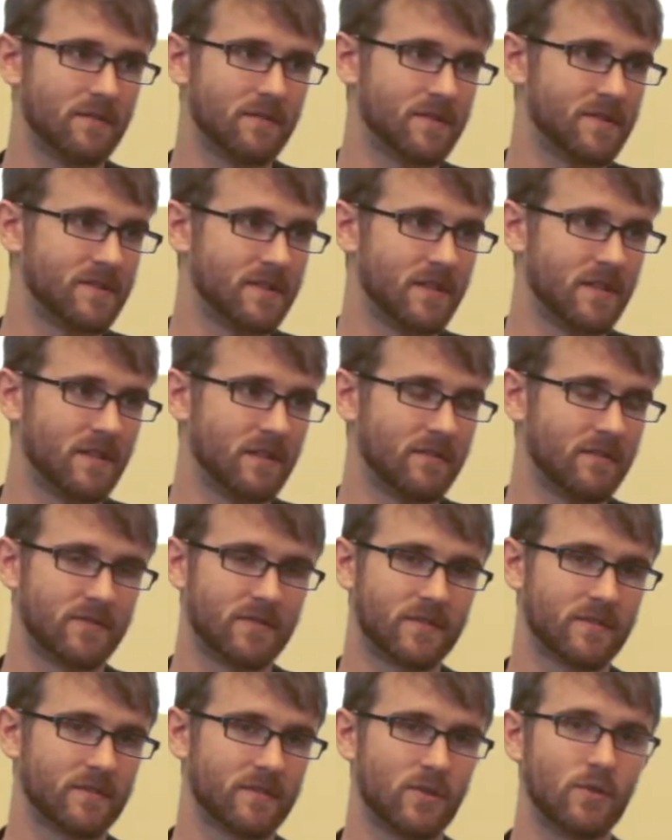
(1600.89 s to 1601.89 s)
you
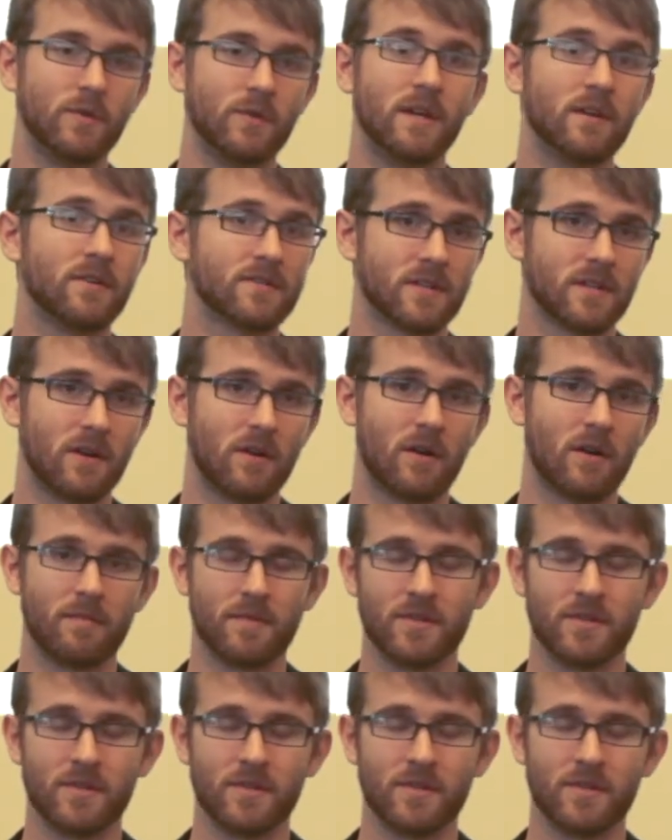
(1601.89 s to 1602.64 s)
received 2 years ago.